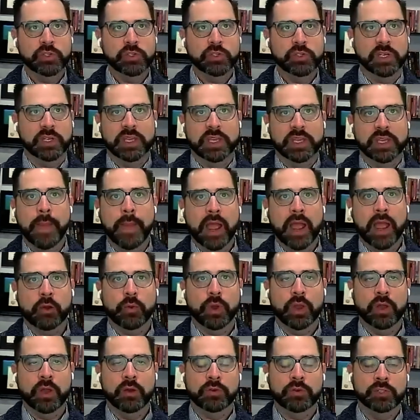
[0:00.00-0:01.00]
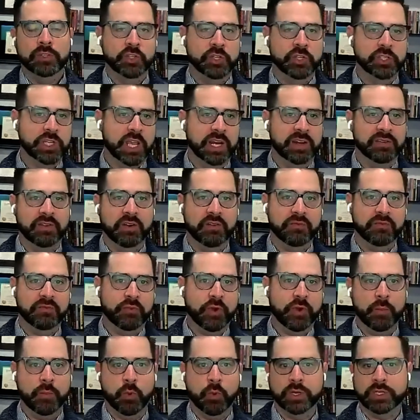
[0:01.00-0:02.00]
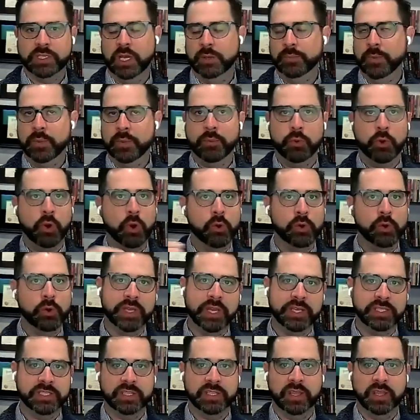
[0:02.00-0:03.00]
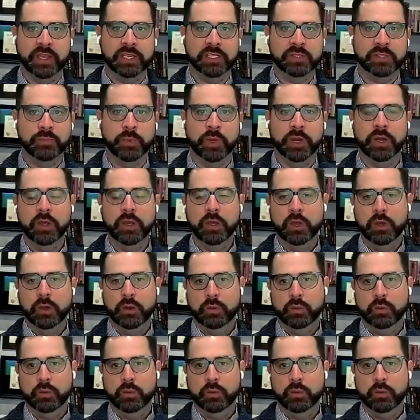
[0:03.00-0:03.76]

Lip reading: So I use it in the background. It's just kind of a framework to help me prioritize things.